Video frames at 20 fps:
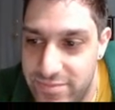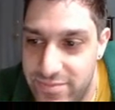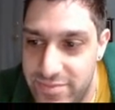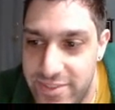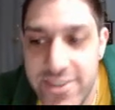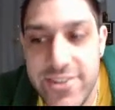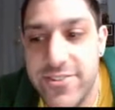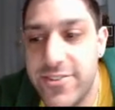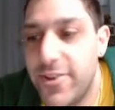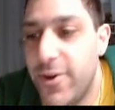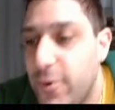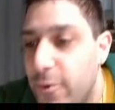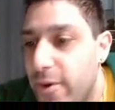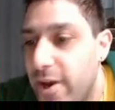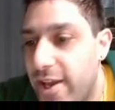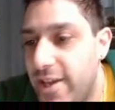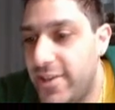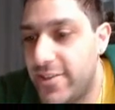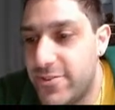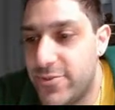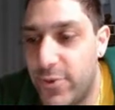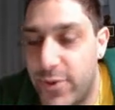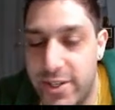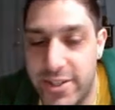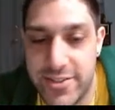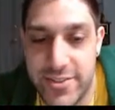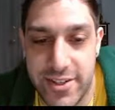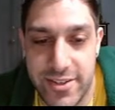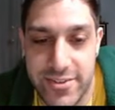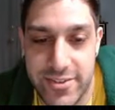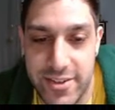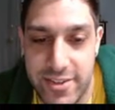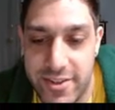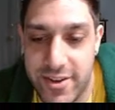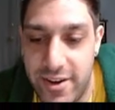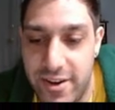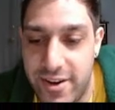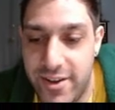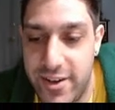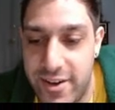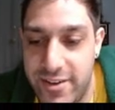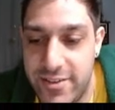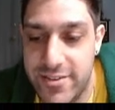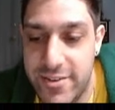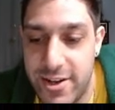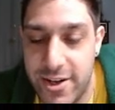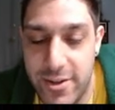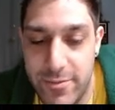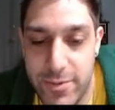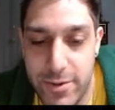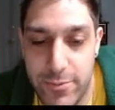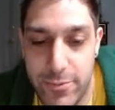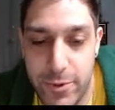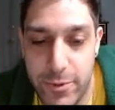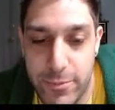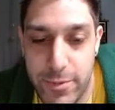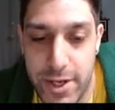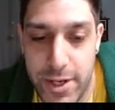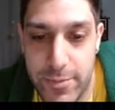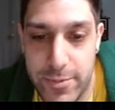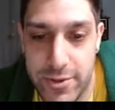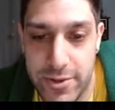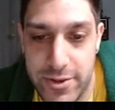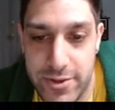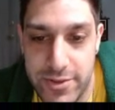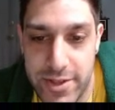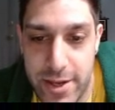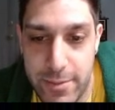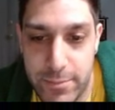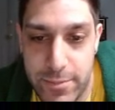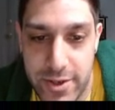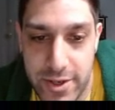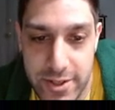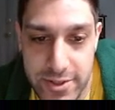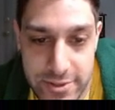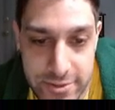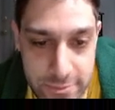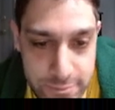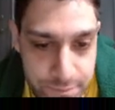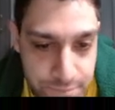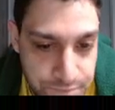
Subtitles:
There's no way he's 26 to 30. He's going to be more popular at that price.